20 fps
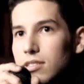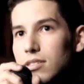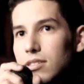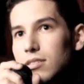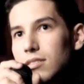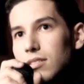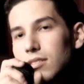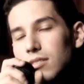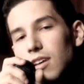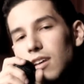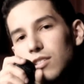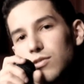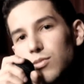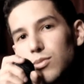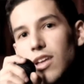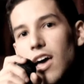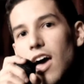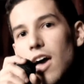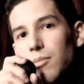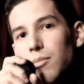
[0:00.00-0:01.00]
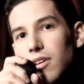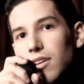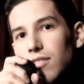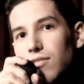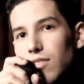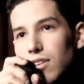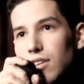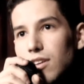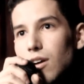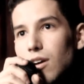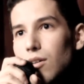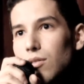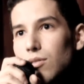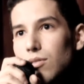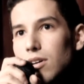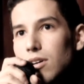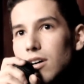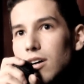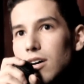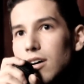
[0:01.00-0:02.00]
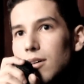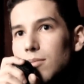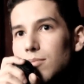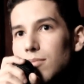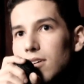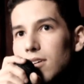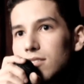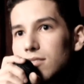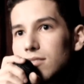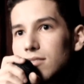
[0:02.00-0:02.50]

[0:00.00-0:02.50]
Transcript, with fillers: um, the success with the I'm King video um, has